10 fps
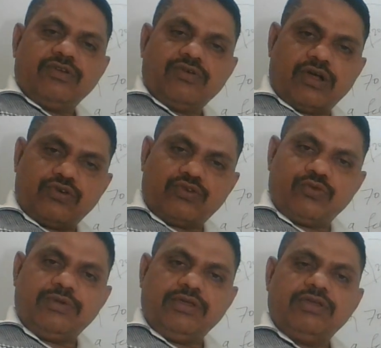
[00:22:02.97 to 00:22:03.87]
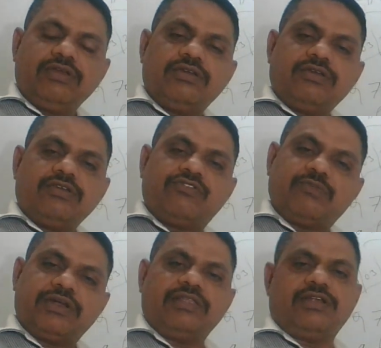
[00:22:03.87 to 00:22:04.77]
you have to be
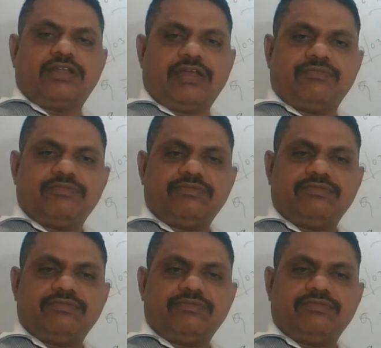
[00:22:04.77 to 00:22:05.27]
spend the time.